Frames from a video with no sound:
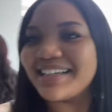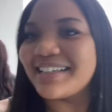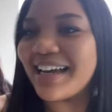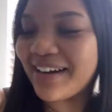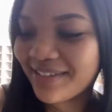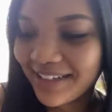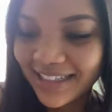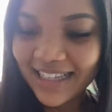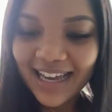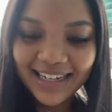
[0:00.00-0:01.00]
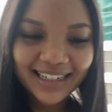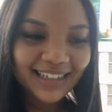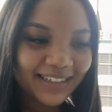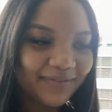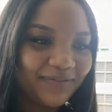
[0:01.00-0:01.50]
Yeah, we're
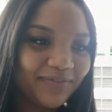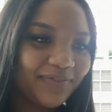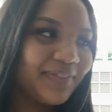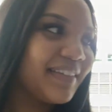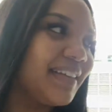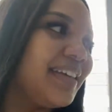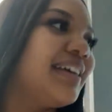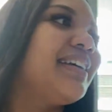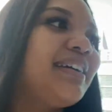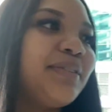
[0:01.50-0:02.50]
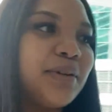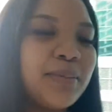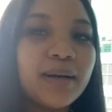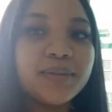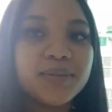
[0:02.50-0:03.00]
excited. We're
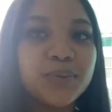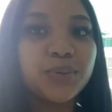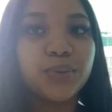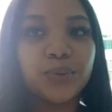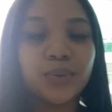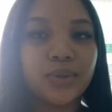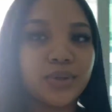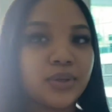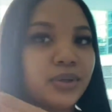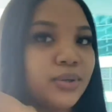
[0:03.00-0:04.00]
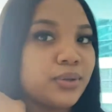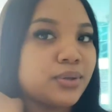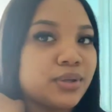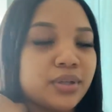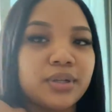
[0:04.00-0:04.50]
about to
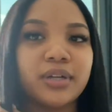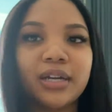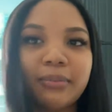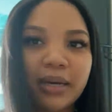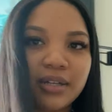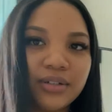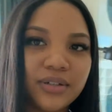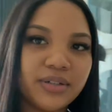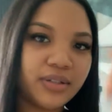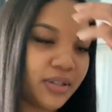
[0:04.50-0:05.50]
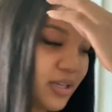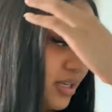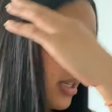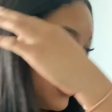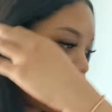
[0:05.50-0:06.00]
order a bottle
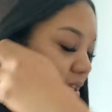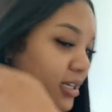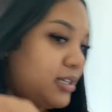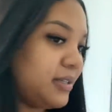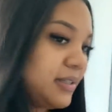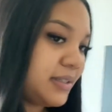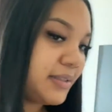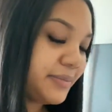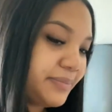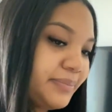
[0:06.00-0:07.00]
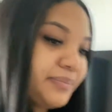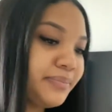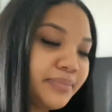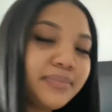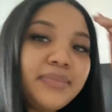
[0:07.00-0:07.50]
and
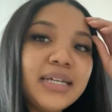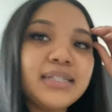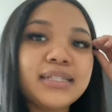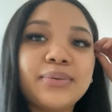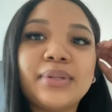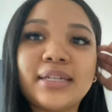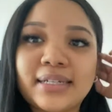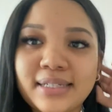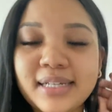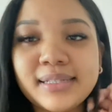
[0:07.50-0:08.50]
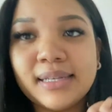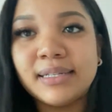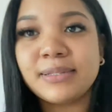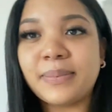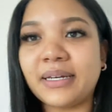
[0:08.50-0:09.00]
see where the day takes
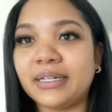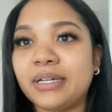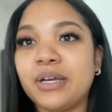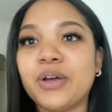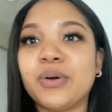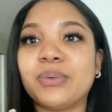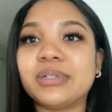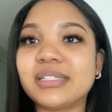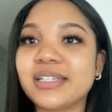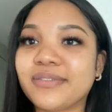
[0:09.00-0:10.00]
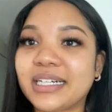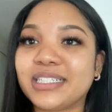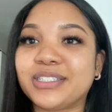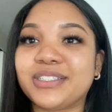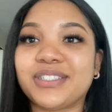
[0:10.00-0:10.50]
us. But we'll see if I
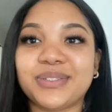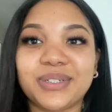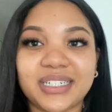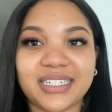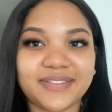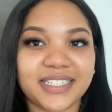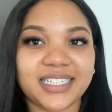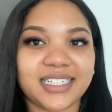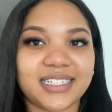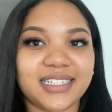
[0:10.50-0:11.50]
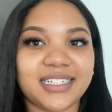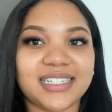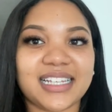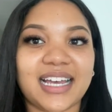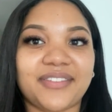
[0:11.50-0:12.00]
do good at vlogging
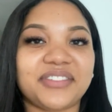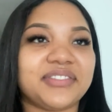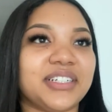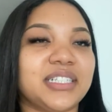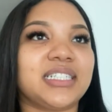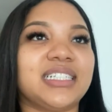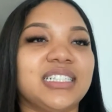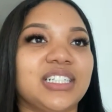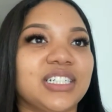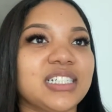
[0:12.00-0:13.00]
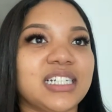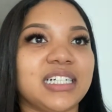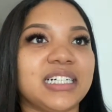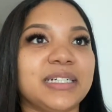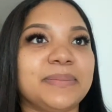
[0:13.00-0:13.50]
because I haven't vlogged in a long time.